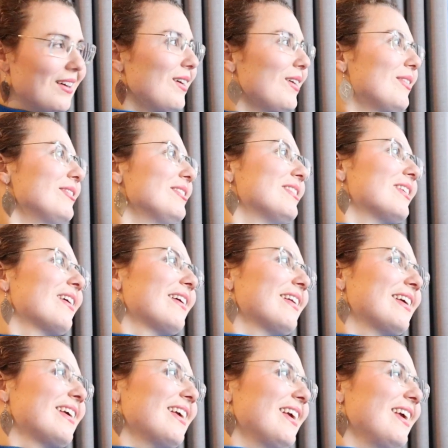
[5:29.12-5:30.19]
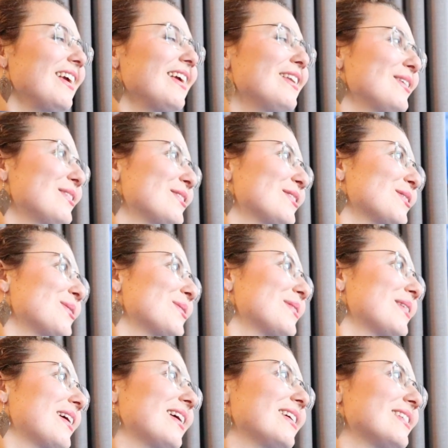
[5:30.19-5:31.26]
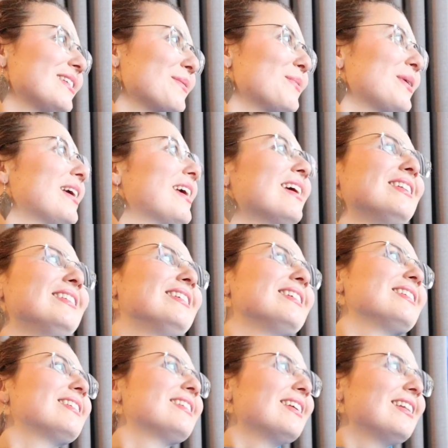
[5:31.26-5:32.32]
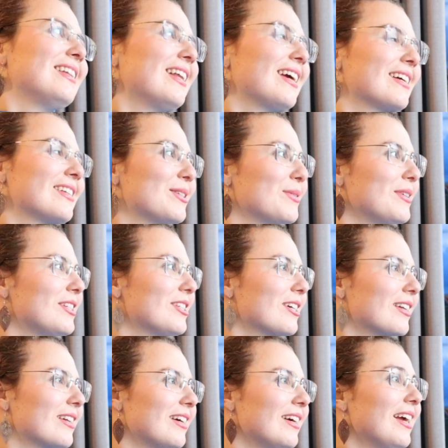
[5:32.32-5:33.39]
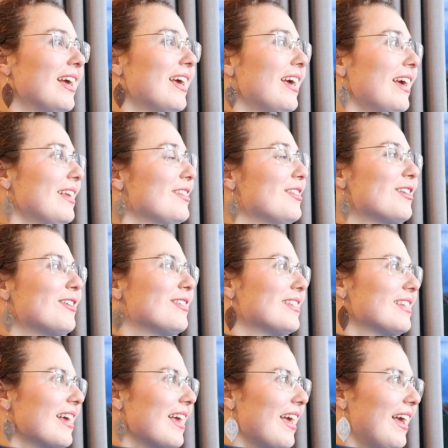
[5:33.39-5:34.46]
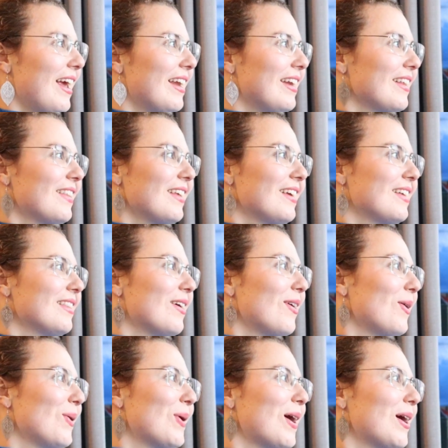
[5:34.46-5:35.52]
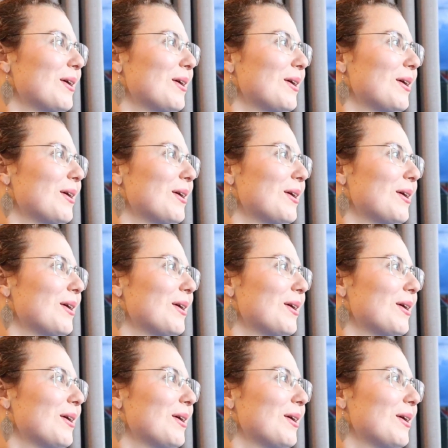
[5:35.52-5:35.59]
Oh darling, it is so nice that we can just sit next to each other and don't say anything the whole